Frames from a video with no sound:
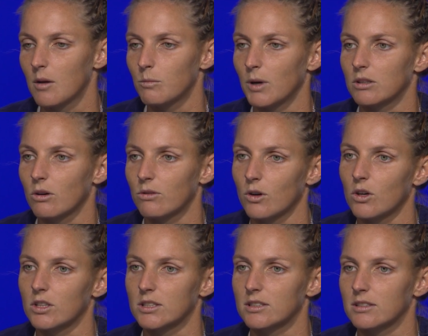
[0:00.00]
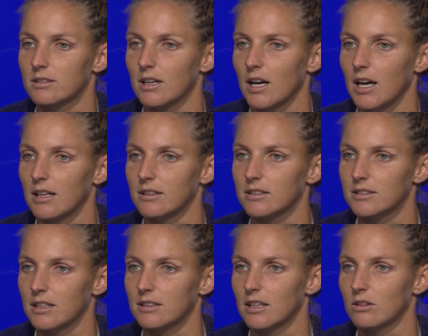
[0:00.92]
But of course I
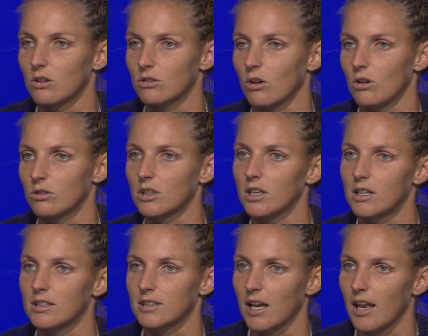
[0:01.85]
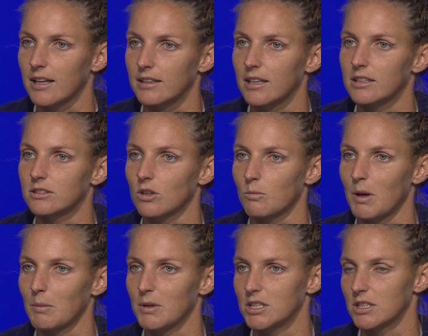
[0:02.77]
understand that not all the girls are like this, or
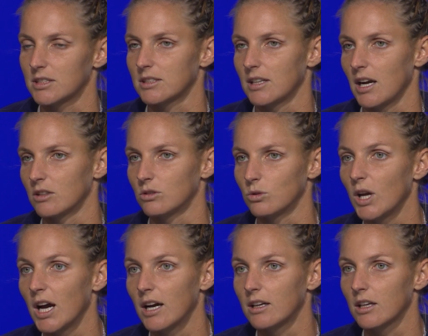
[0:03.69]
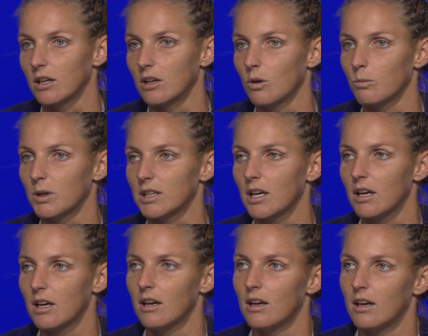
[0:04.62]
maybe just they are too young, you know. But
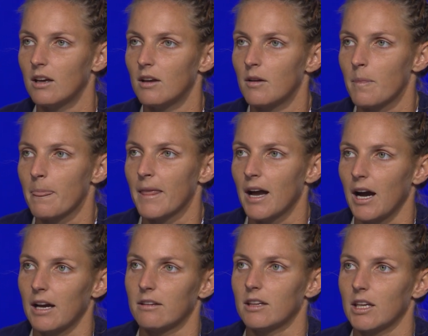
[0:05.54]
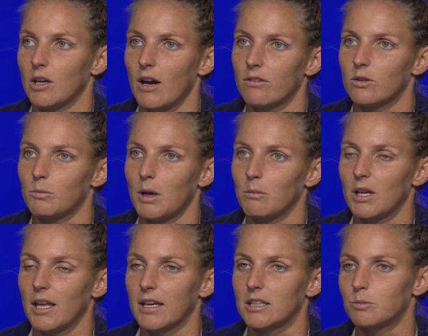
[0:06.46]
I think you have to
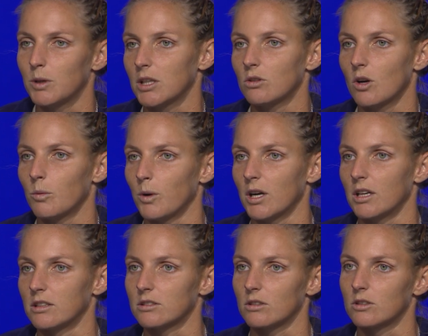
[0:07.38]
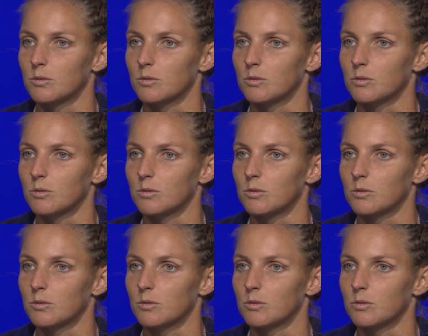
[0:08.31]
maybe like speak to your parents or